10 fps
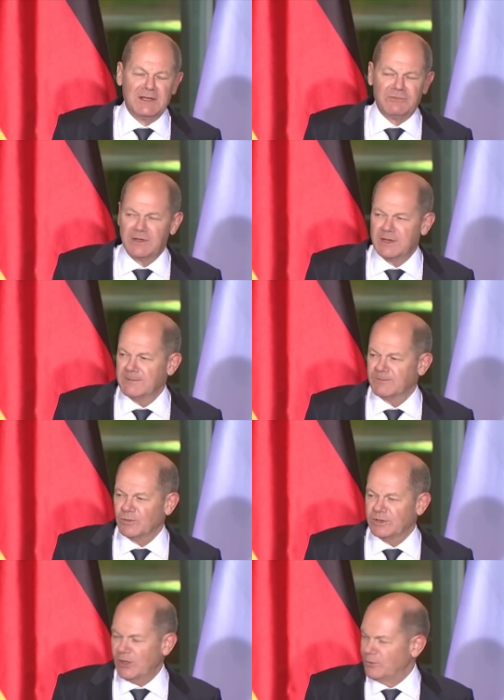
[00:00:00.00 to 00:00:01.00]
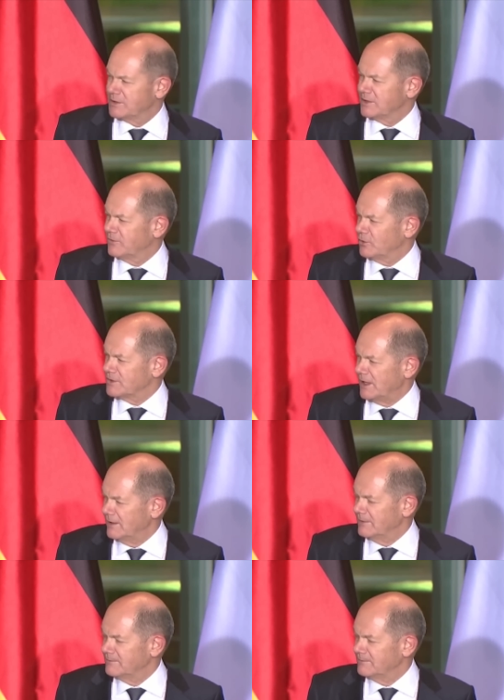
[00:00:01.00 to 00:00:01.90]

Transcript: by local content regulation.